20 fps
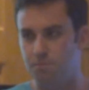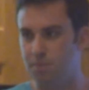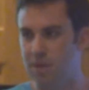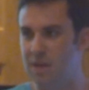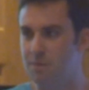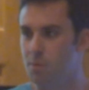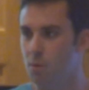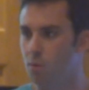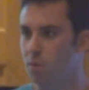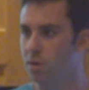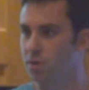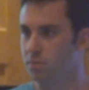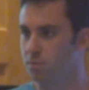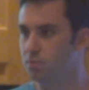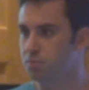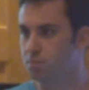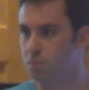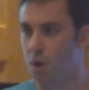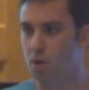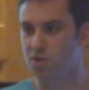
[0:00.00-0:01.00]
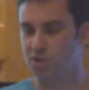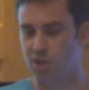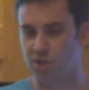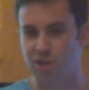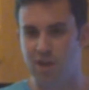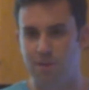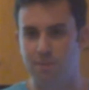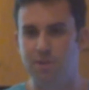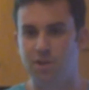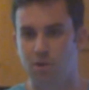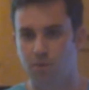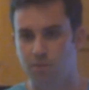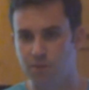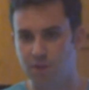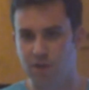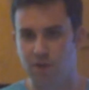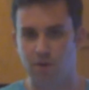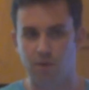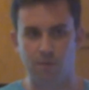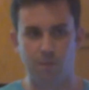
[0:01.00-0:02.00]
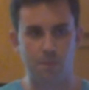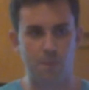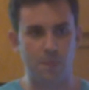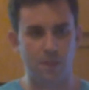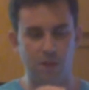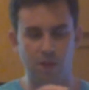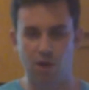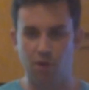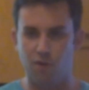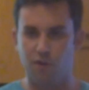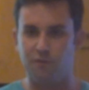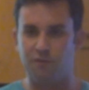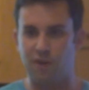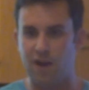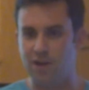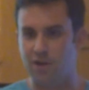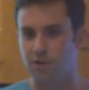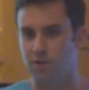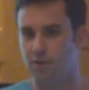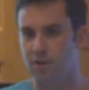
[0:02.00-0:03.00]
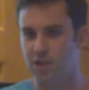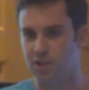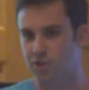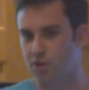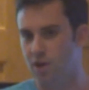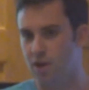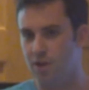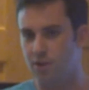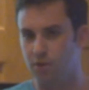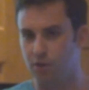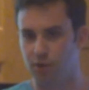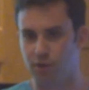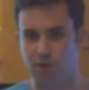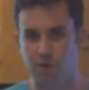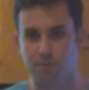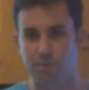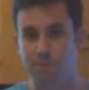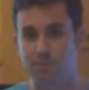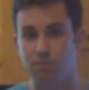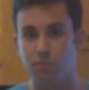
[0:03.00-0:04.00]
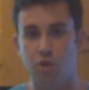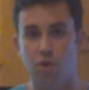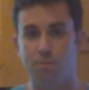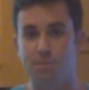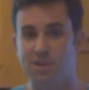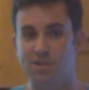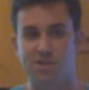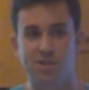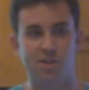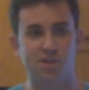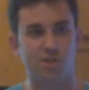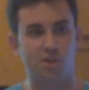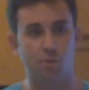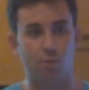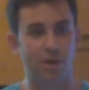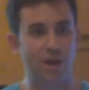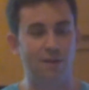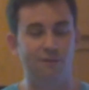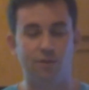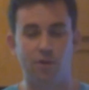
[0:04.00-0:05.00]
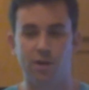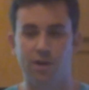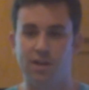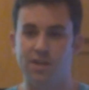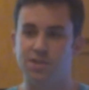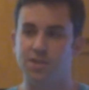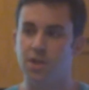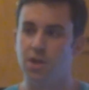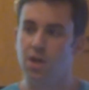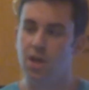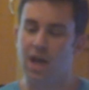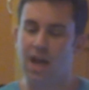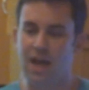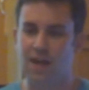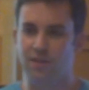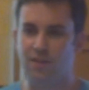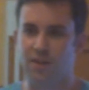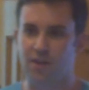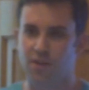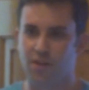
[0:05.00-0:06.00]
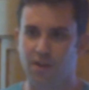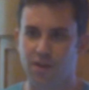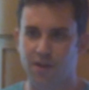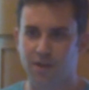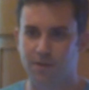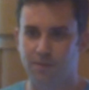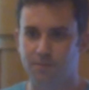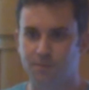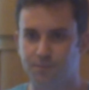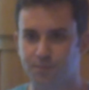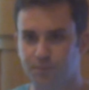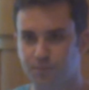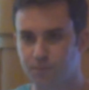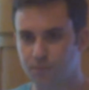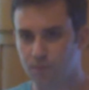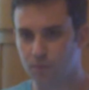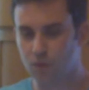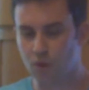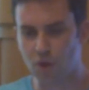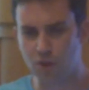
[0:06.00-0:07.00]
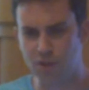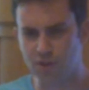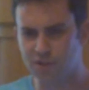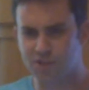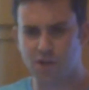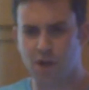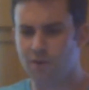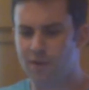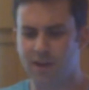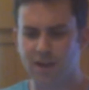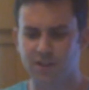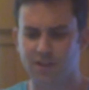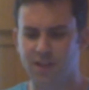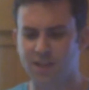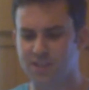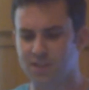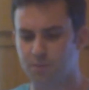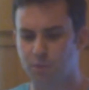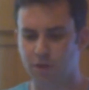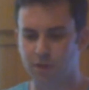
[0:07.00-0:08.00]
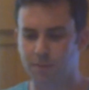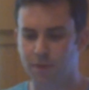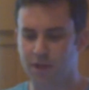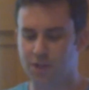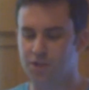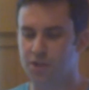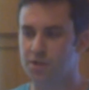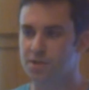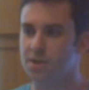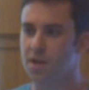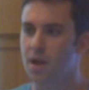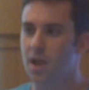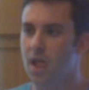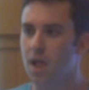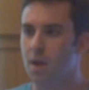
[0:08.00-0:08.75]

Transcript: people will post on them and they'll find your restaurant or your business or whatever it is, and they'll start writing things and putting pictures.